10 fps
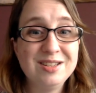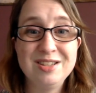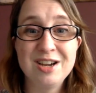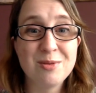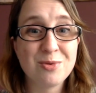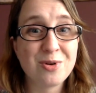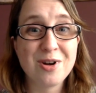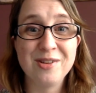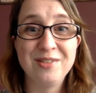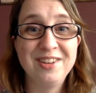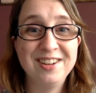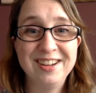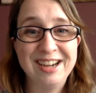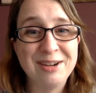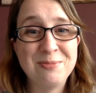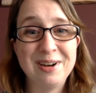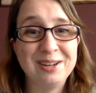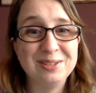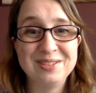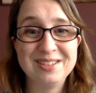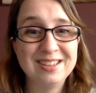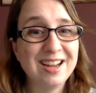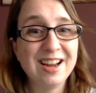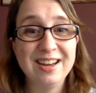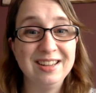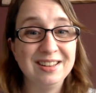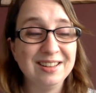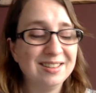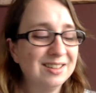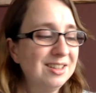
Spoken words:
jabber on about anything.